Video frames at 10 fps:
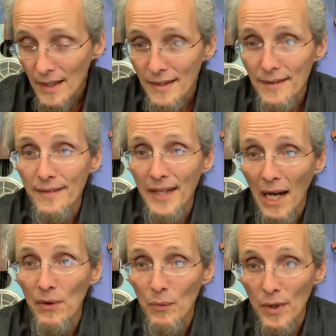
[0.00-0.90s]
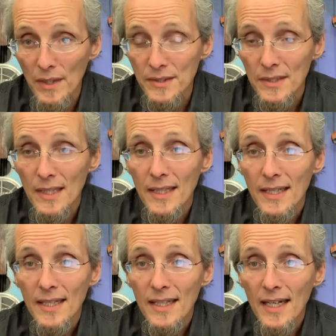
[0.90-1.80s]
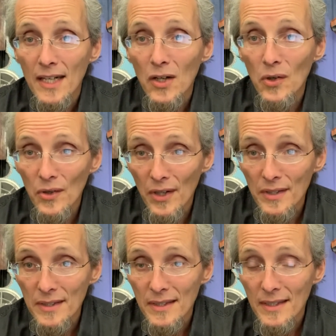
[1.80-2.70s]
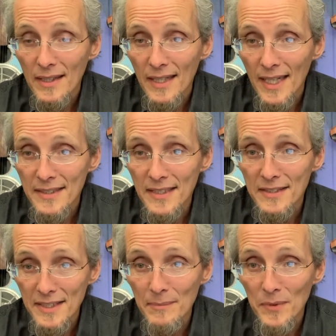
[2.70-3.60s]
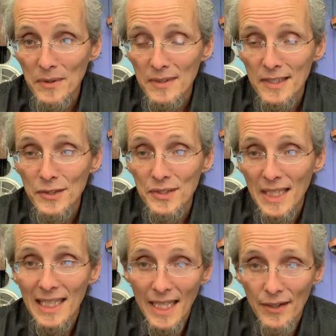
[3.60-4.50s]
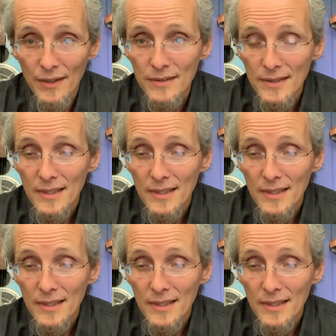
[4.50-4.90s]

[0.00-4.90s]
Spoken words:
This is how it works. A chord has a symbol, usually a letter.